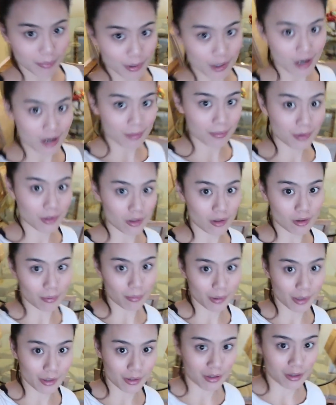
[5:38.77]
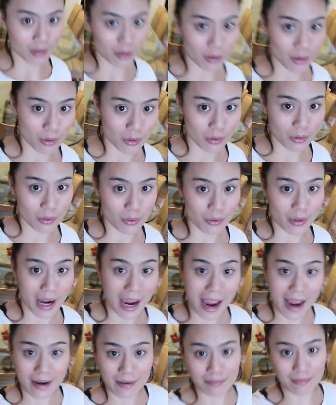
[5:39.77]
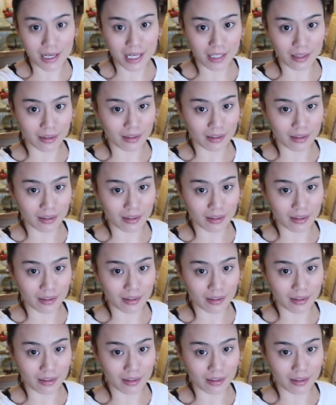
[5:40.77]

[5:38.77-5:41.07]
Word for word: props to the person who handmade